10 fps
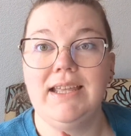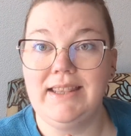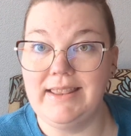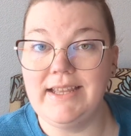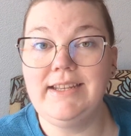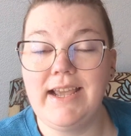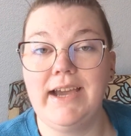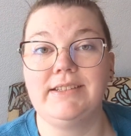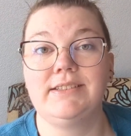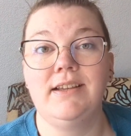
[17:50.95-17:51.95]
then
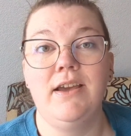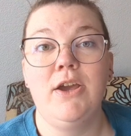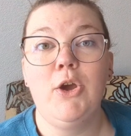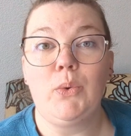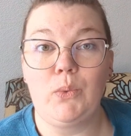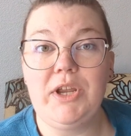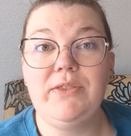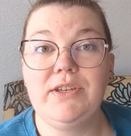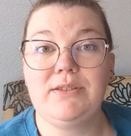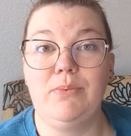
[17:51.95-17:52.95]
yes, read
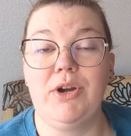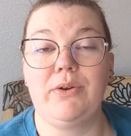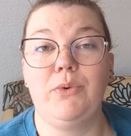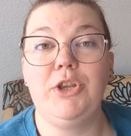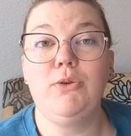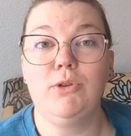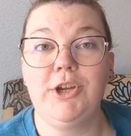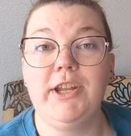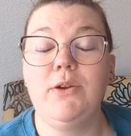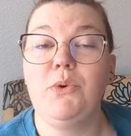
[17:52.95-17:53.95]
this book. When you
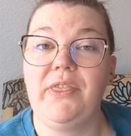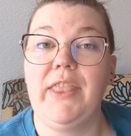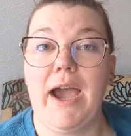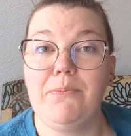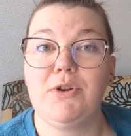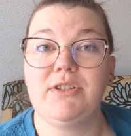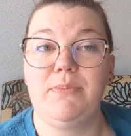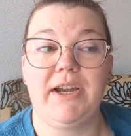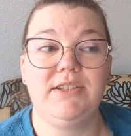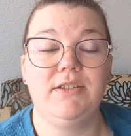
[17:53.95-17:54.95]
look at it with that
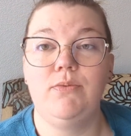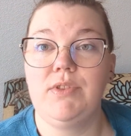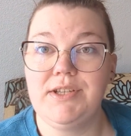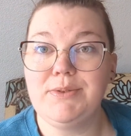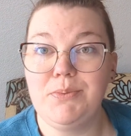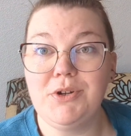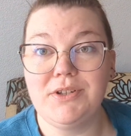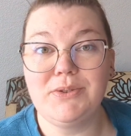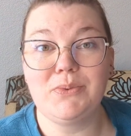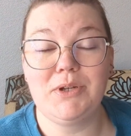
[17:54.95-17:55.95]
perspective, this book
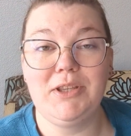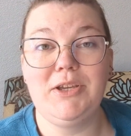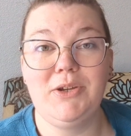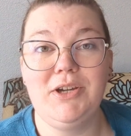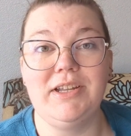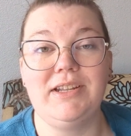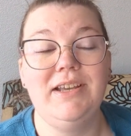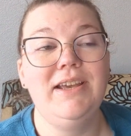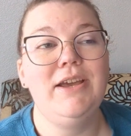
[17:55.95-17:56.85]
is really good.